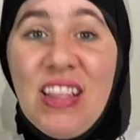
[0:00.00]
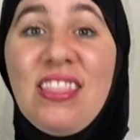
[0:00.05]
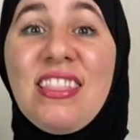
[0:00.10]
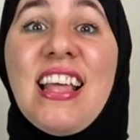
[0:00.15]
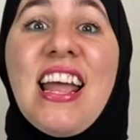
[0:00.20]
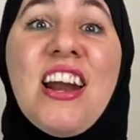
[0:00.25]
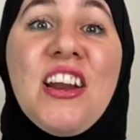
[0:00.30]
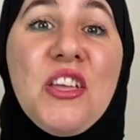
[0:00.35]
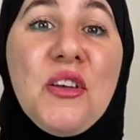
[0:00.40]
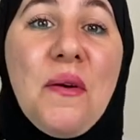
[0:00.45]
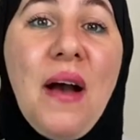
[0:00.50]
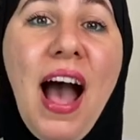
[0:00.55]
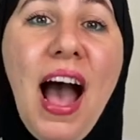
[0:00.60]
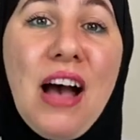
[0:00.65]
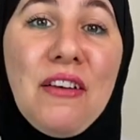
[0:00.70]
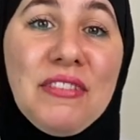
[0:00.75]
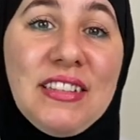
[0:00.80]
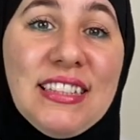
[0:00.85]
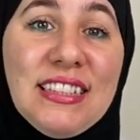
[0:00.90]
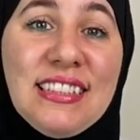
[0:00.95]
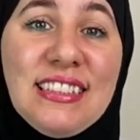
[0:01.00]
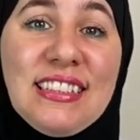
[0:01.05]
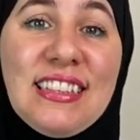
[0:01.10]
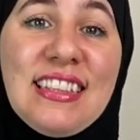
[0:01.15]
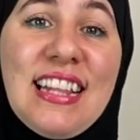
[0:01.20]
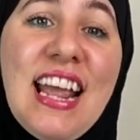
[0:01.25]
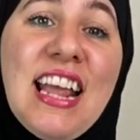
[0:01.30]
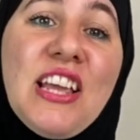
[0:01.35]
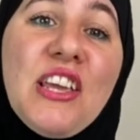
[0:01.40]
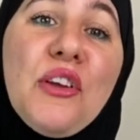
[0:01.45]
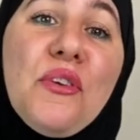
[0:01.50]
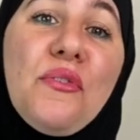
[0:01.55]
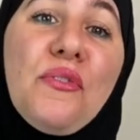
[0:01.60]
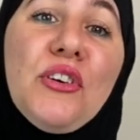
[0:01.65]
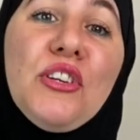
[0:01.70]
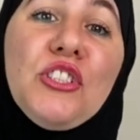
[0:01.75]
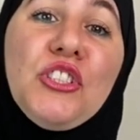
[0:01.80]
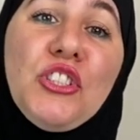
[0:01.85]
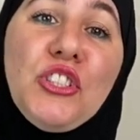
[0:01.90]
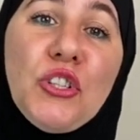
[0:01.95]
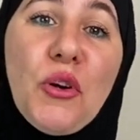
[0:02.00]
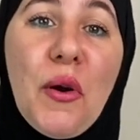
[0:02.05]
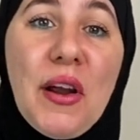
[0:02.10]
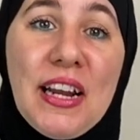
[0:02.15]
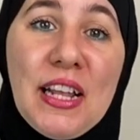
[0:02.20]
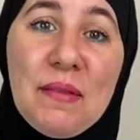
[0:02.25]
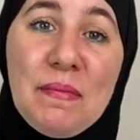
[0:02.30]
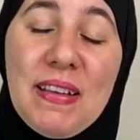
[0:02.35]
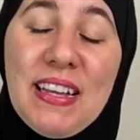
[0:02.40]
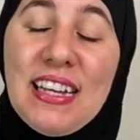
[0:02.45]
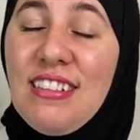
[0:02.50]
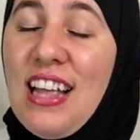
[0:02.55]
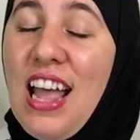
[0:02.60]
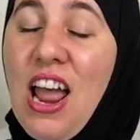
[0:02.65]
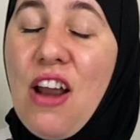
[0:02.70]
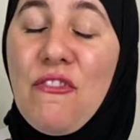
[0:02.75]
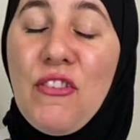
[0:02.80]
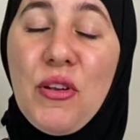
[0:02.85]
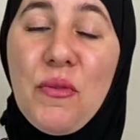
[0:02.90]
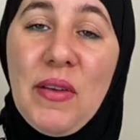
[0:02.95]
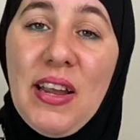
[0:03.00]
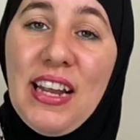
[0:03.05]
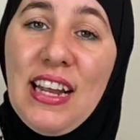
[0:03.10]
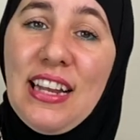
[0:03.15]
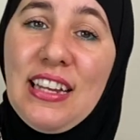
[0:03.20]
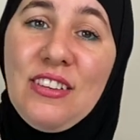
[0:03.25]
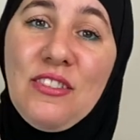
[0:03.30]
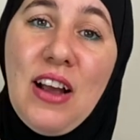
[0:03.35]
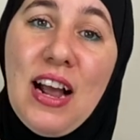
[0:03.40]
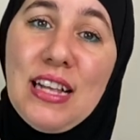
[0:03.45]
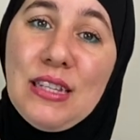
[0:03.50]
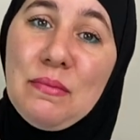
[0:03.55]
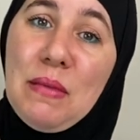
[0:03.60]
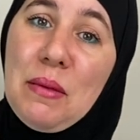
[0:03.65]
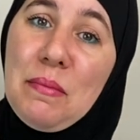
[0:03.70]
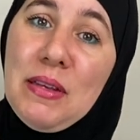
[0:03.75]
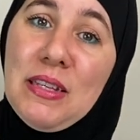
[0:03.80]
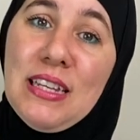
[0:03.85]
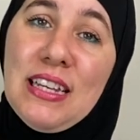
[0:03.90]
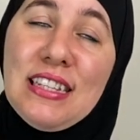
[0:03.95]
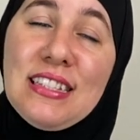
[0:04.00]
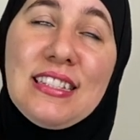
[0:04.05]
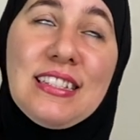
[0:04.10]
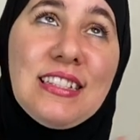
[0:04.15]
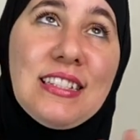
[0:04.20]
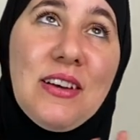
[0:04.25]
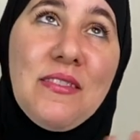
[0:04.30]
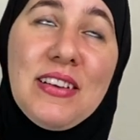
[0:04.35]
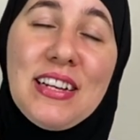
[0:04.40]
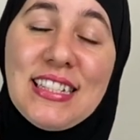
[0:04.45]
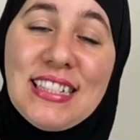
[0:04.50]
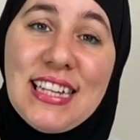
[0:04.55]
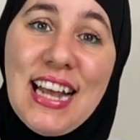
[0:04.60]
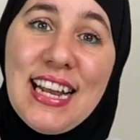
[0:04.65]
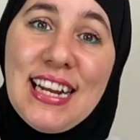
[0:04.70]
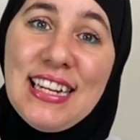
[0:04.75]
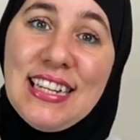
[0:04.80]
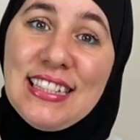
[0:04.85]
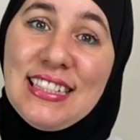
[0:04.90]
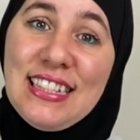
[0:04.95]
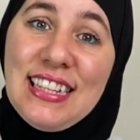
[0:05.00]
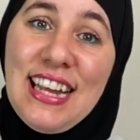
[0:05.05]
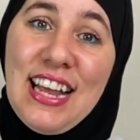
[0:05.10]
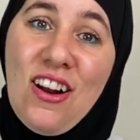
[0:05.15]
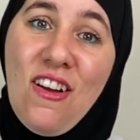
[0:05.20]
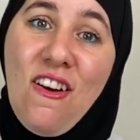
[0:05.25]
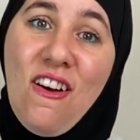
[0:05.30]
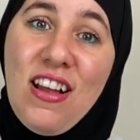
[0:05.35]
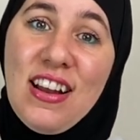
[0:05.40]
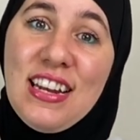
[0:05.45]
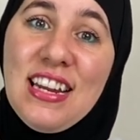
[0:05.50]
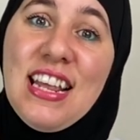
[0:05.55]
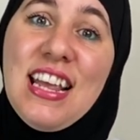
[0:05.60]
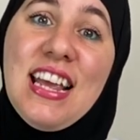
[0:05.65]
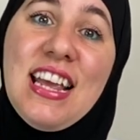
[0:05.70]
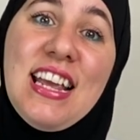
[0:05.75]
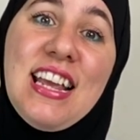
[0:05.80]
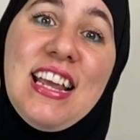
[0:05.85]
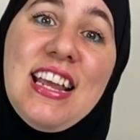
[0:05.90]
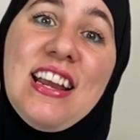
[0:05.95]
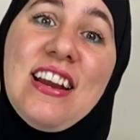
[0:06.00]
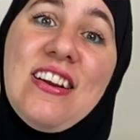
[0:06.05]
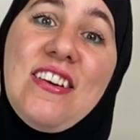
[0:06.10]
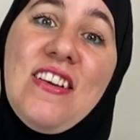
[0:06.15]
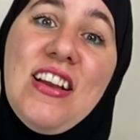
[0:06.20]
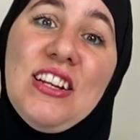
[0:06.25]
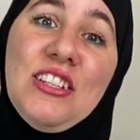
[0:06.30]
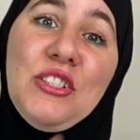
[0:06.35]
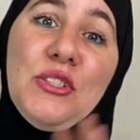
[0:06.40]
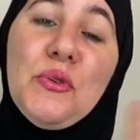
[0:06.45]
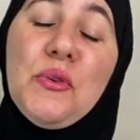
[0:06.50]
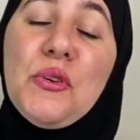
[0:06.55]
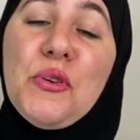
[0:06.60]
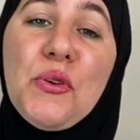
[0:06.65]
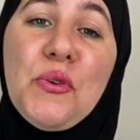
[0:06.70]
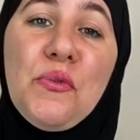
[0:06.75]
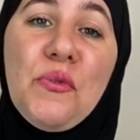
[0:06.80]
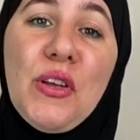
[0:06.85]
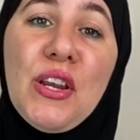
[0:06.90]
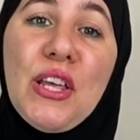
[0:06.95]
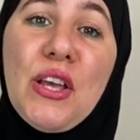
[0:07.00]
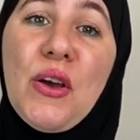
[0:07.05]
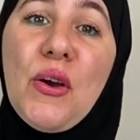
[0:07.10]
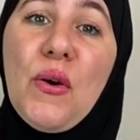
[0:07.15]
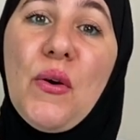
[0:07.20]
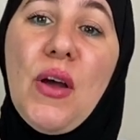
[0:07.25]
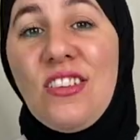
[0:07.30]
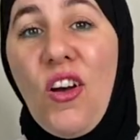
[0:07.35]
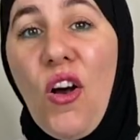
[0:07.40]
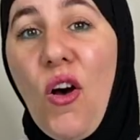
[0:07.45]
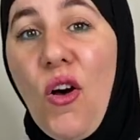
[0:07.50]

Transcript: There you have it. Thank you for joining me every week. You guys make me so excited to get on here and do a new video.